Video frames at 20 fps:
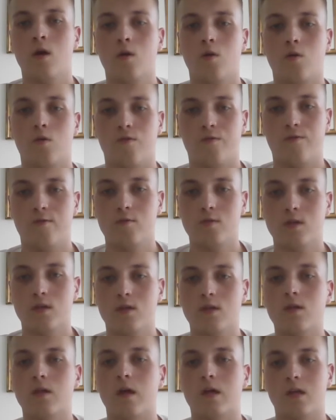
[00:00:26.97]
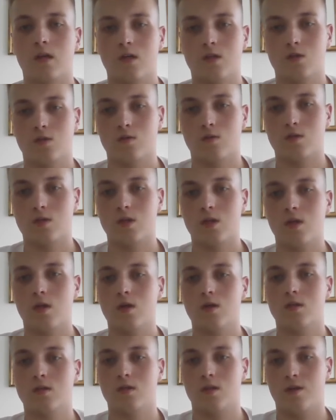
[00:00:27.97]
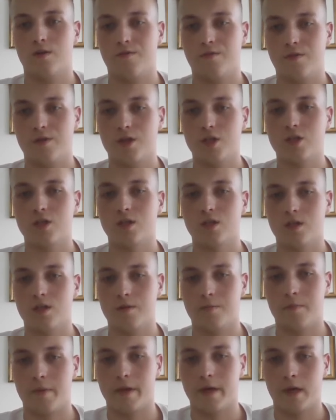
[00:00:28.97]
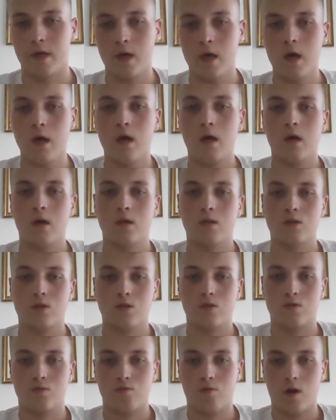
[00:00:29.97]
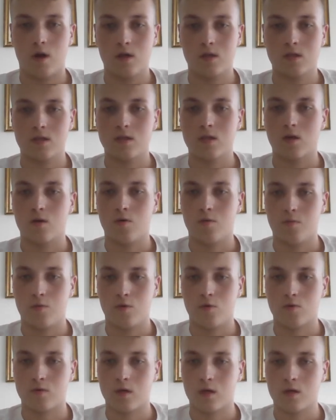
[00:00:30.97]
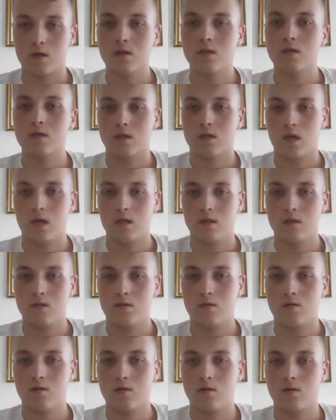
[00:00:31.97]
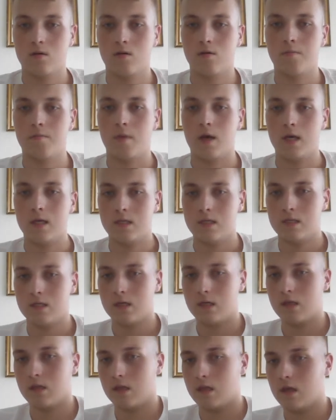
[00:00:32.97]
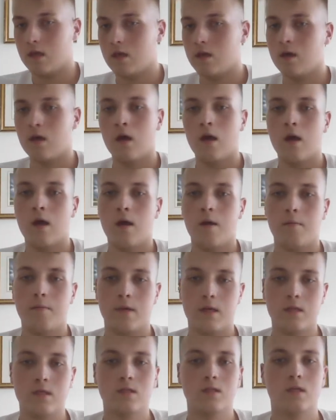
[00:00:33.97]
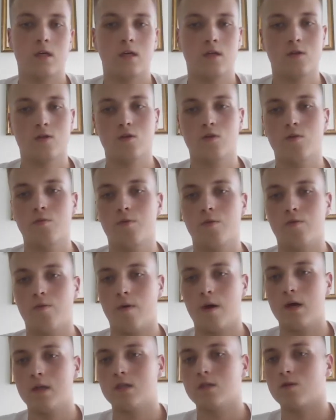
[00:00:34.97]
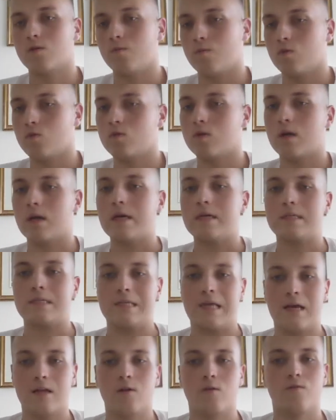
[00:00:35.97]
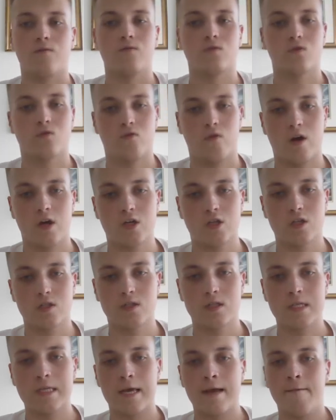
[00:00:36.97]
Confusing letters consider the definition deeply. Instruct the computer. That basically means that you provide the computer a set of instructions